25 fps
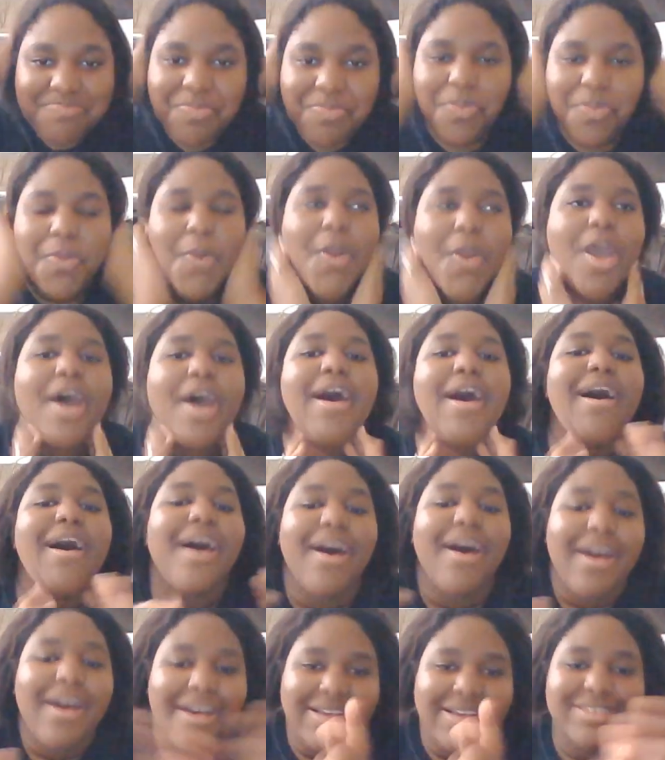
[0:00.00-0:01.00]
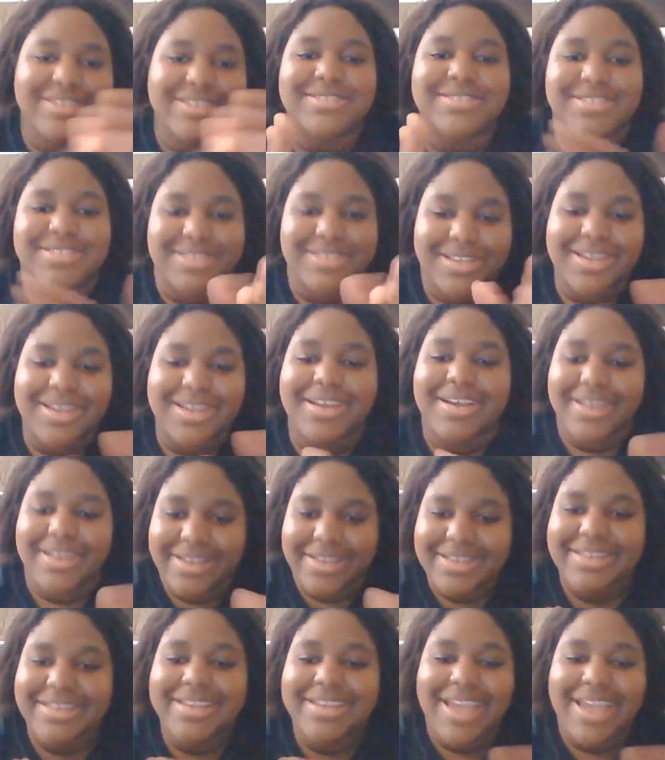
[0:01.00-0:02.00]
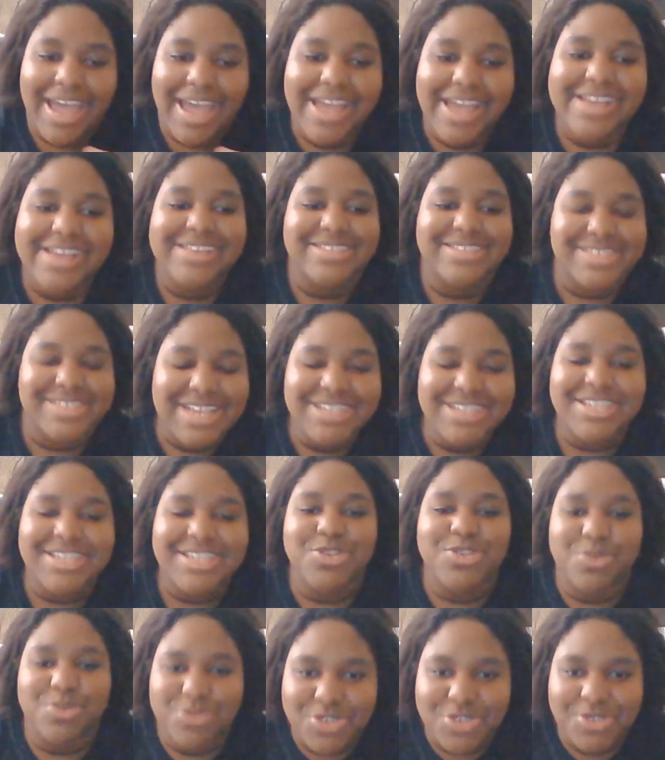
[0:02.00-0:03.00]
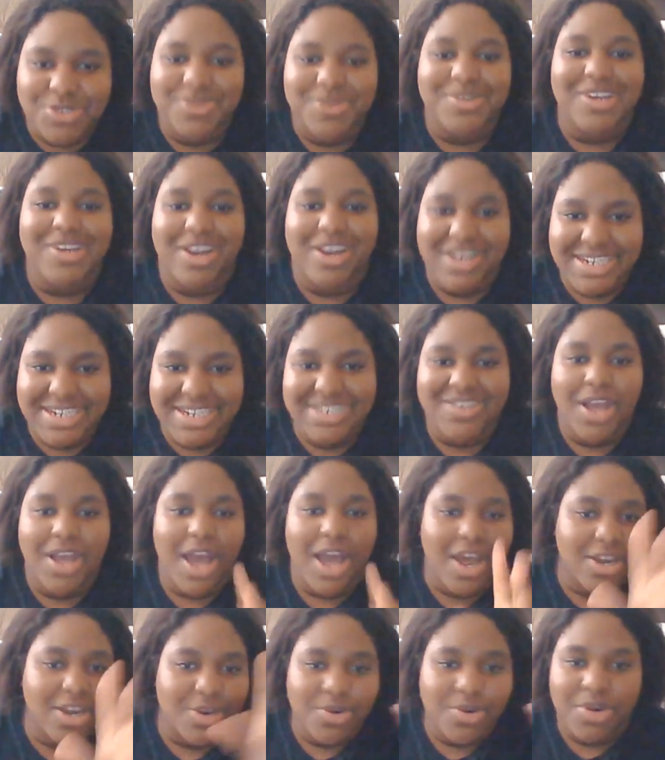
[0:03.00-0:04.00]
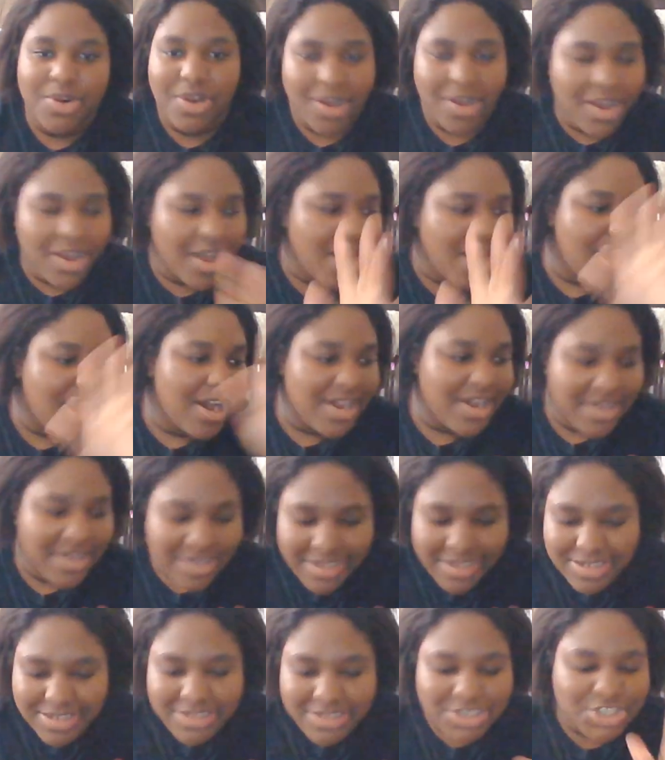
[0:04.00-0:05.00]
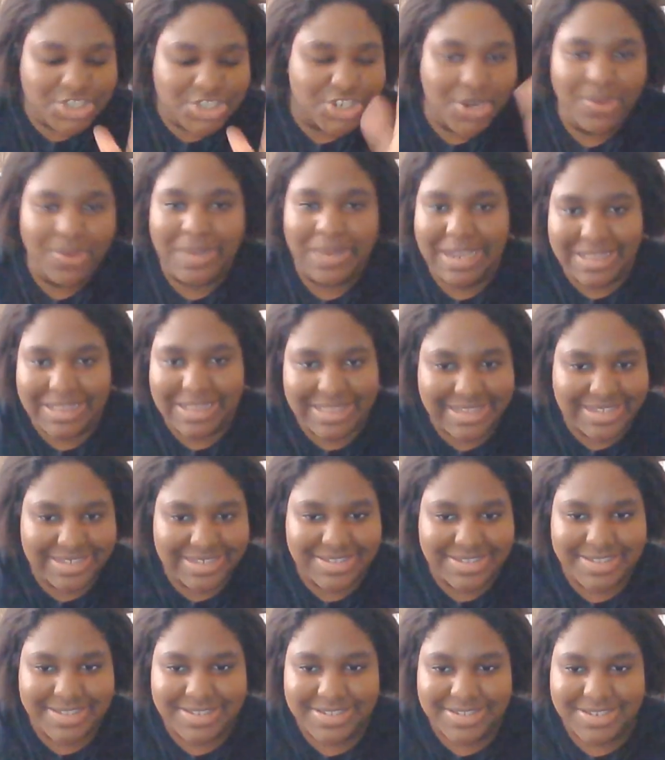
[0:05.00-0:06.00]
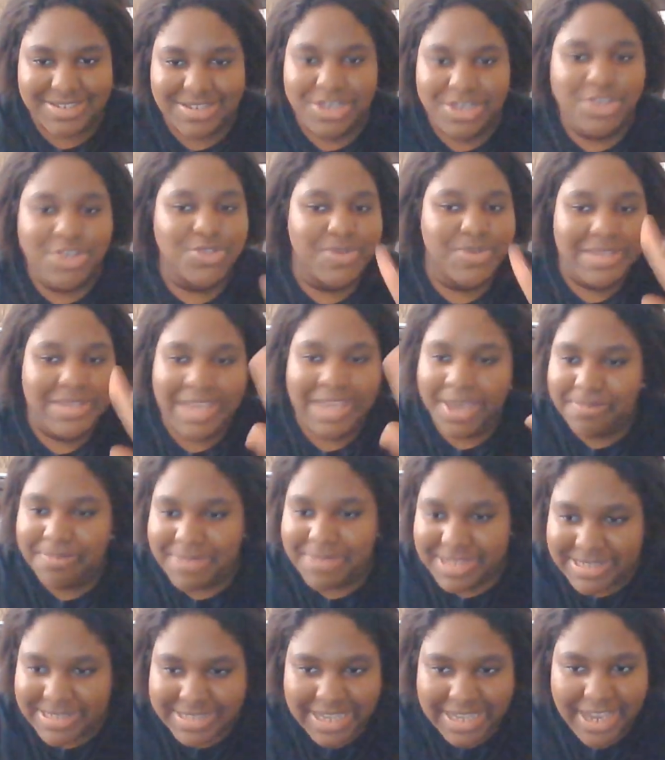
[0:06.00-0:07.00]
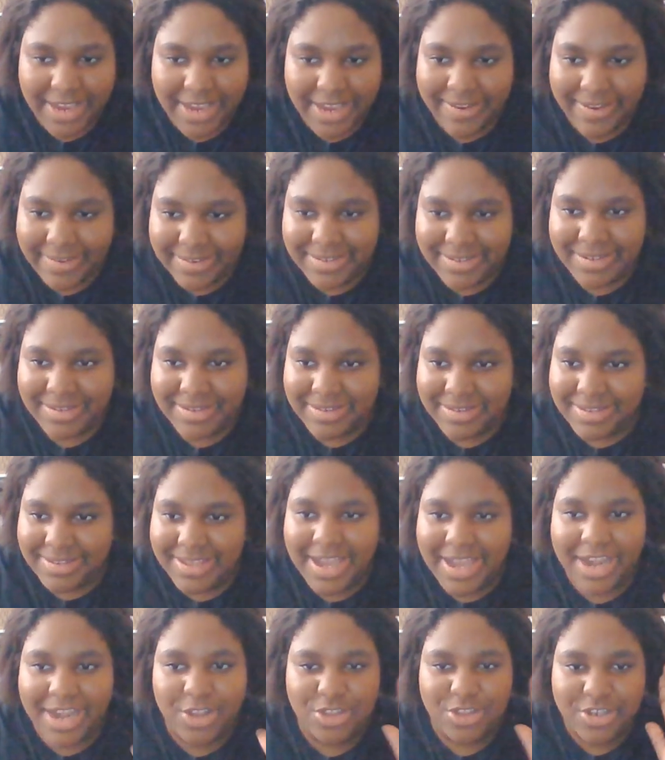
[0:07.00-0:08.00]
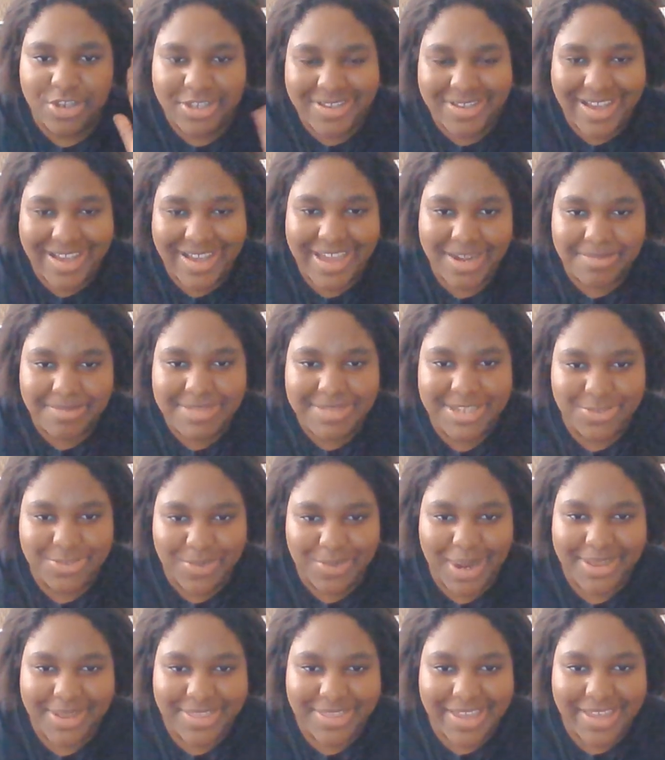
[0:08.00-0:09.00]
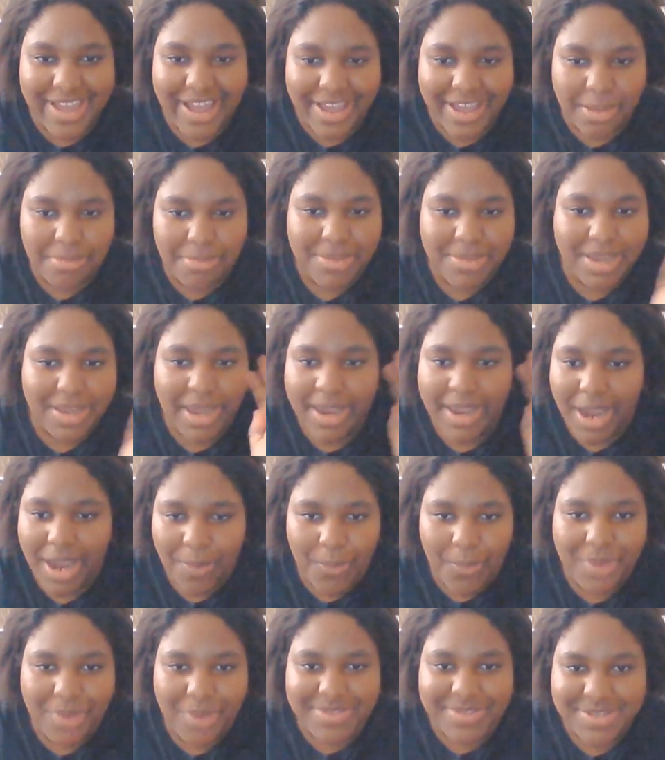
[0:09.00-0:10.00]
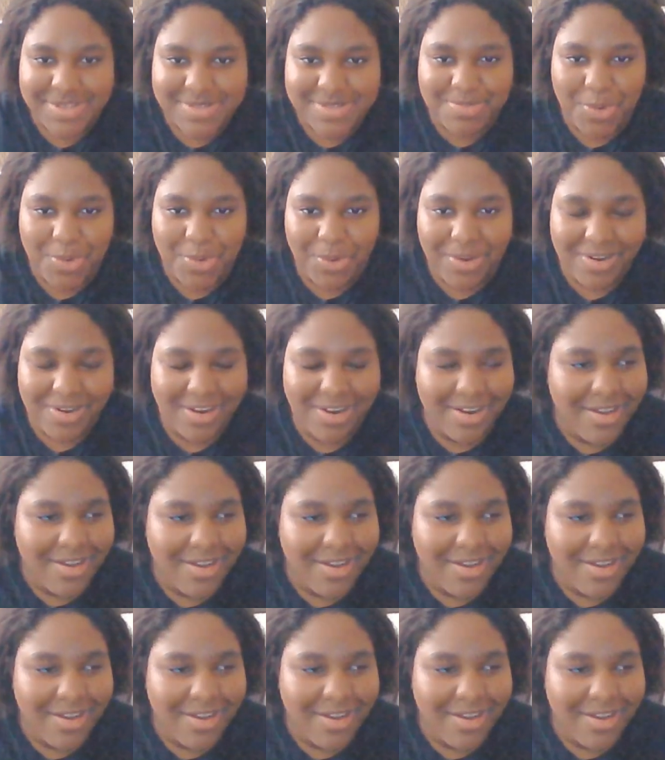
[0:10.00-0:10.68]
Yes. Yes. That's how you do it on a show like this. You can't be scared. You gotta look your enemies right in the eye and be like, I want this more.